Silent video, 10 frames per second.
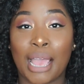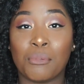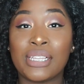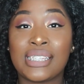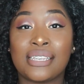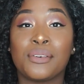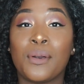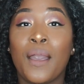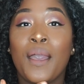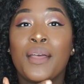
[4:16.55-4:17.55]
I went
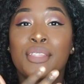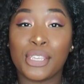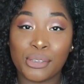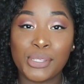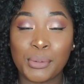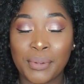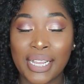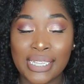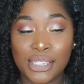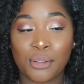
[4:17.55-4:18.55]
to the
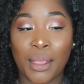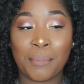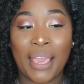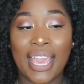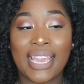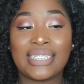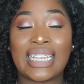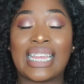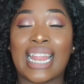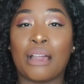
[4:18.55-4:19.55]
YouTuber Instagram page
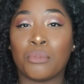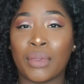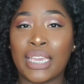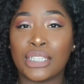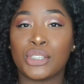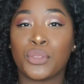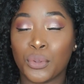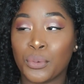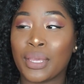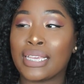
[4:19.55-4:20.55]
and I went
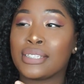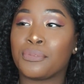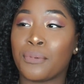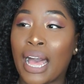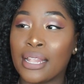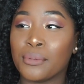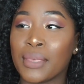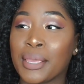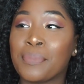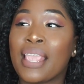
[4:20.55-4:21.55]
through his
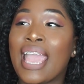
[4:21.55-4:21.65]
following